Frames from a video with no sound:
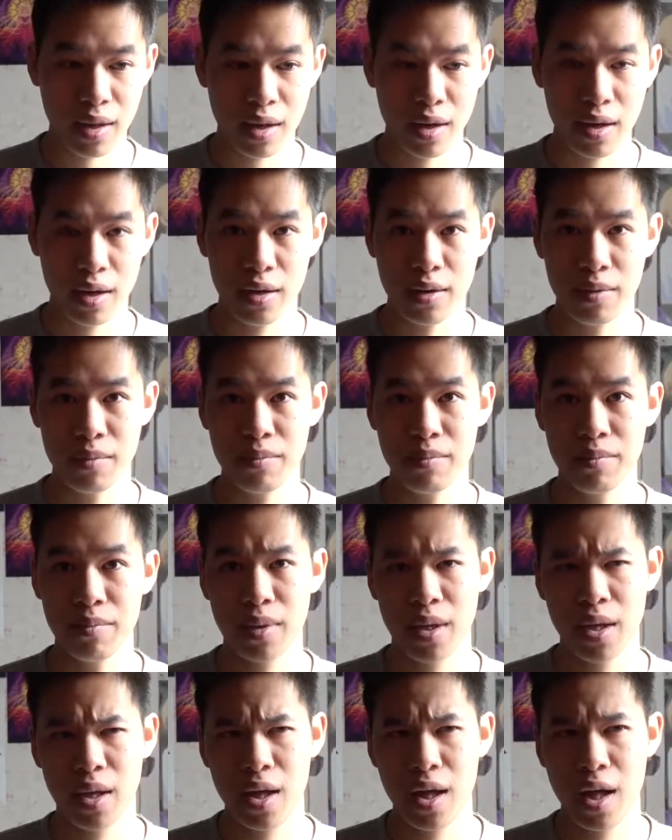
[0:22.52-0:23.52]

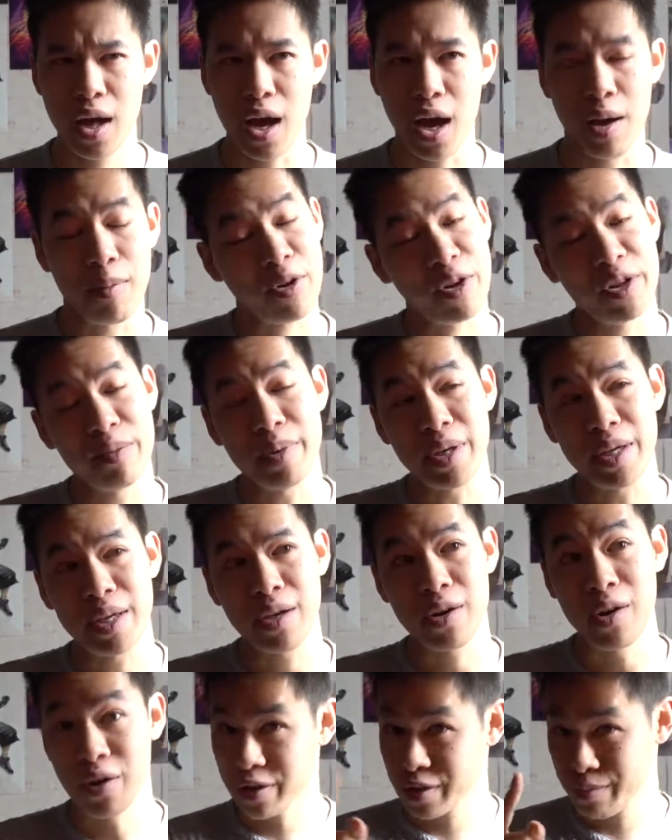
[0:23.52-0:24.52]
I'm going to be
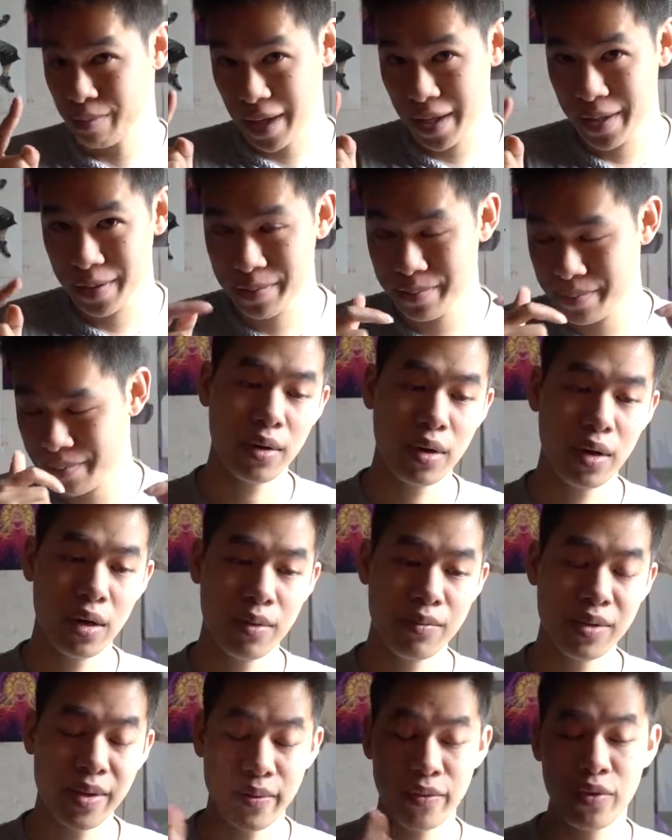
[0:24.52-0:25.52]
cosplaying.
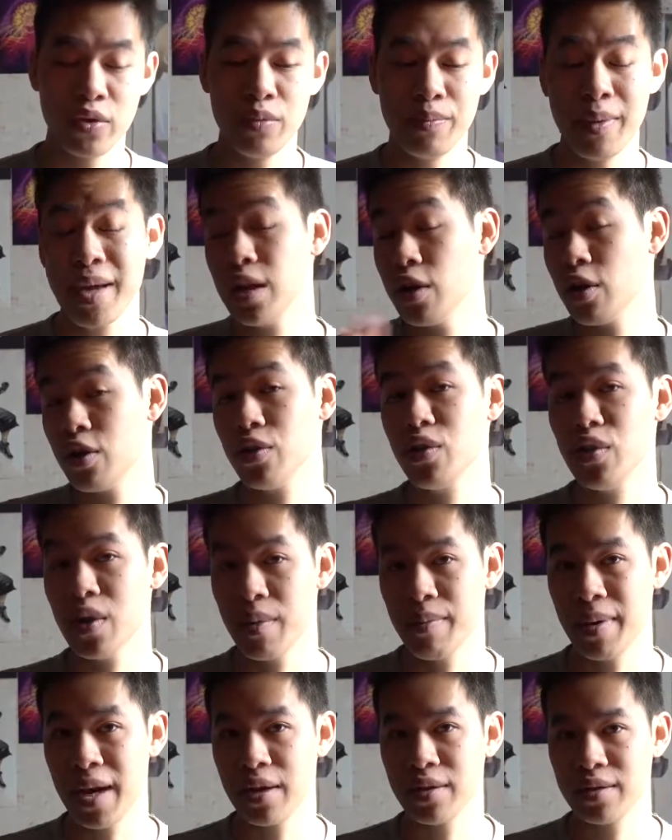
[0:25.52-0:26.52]
Some of you may know
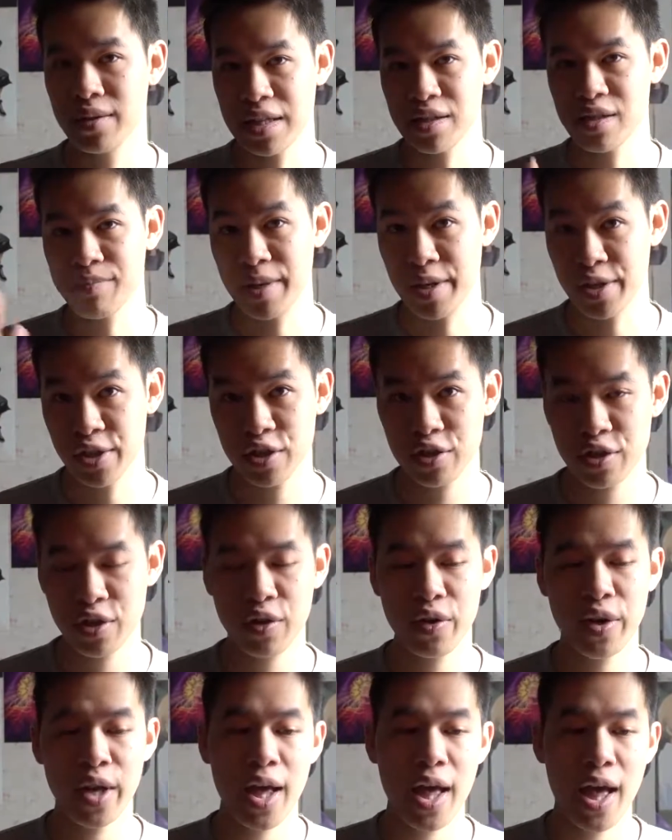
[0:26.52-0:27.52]
about Natsume
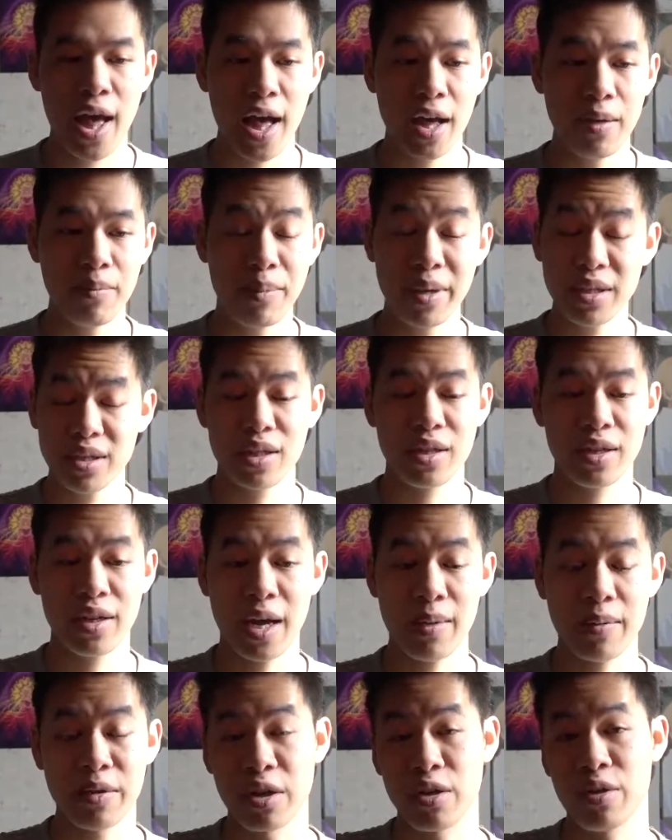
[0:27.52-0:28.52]
Chincho, and
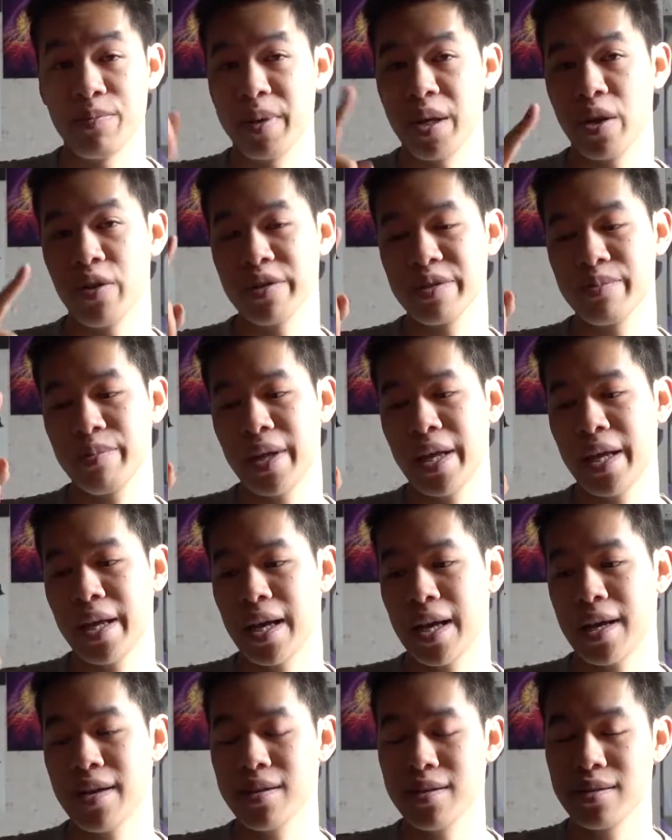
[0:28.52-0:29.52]
basically I'm going to be
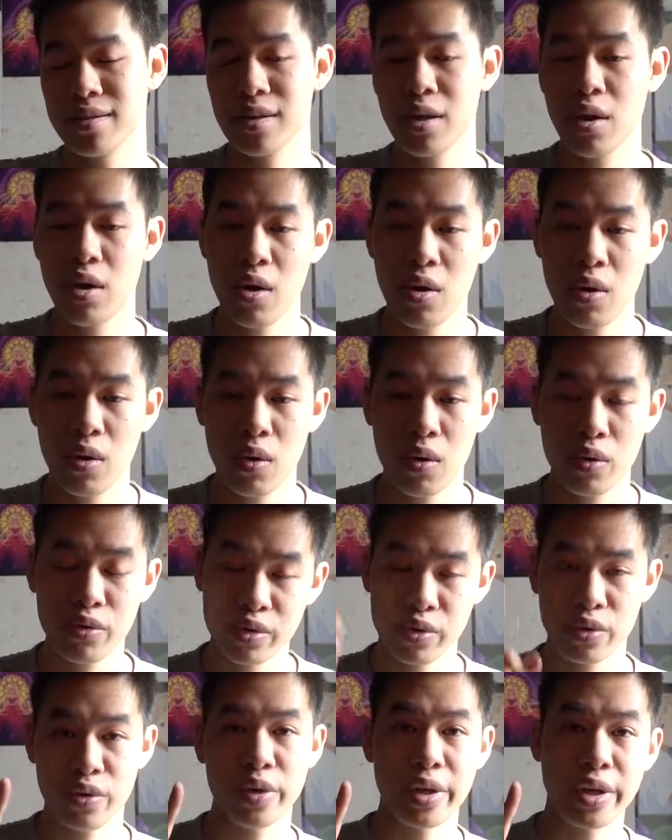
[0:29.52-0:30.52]
cosplaying as
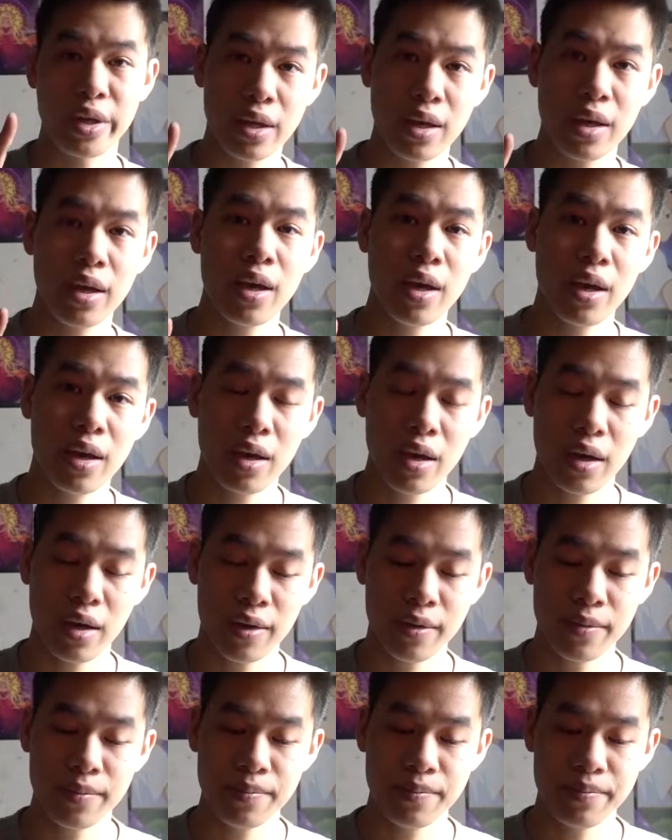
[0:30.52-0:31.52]
Hozoki,
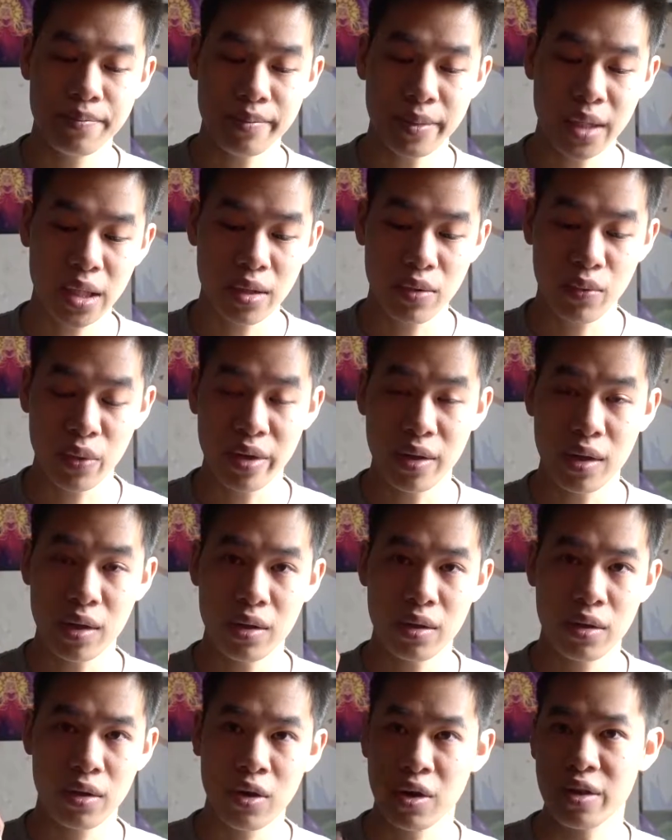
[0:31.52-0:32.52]
one of
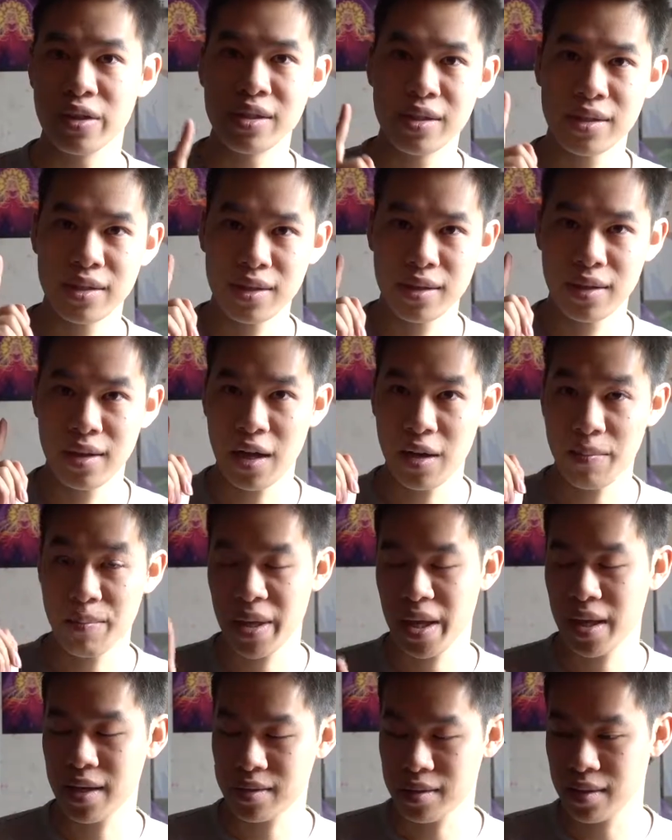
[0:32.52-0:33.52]
the gods that
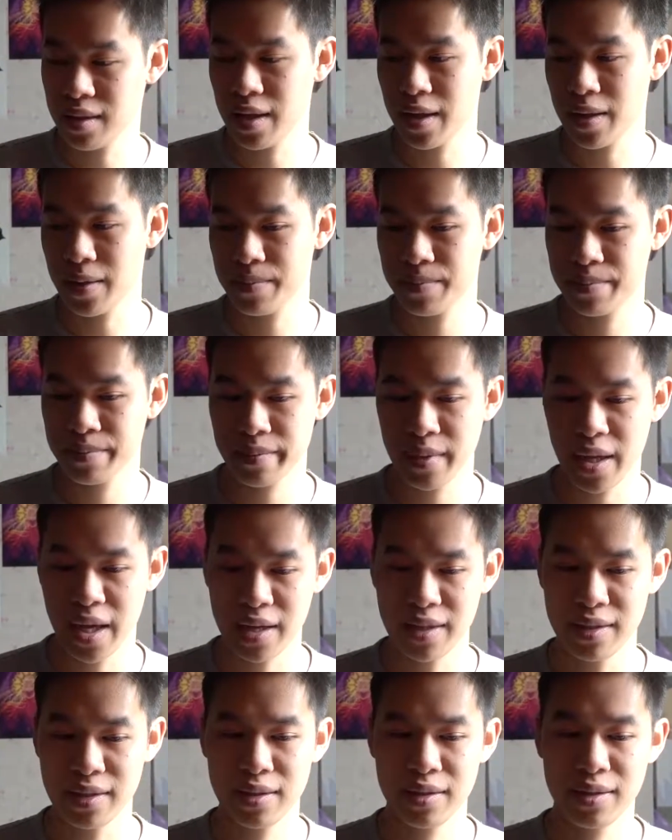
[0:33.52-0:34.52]
appears in there,
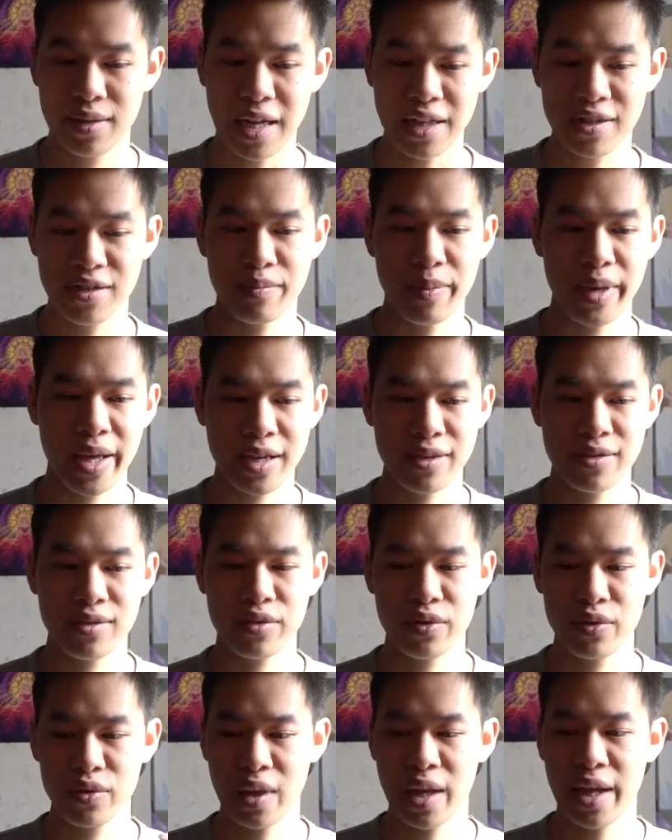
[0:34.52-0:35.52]
and Natsume has
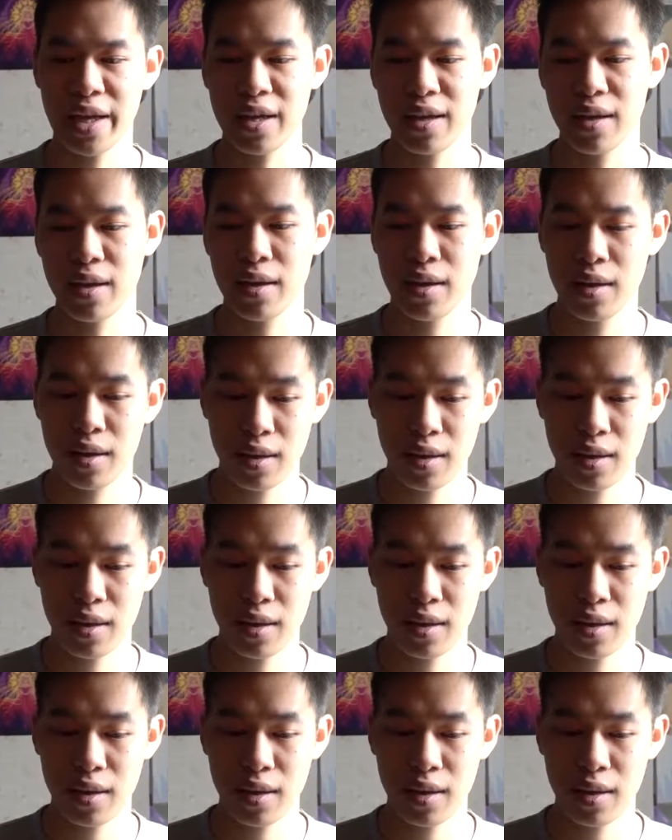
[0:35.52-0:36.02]
to like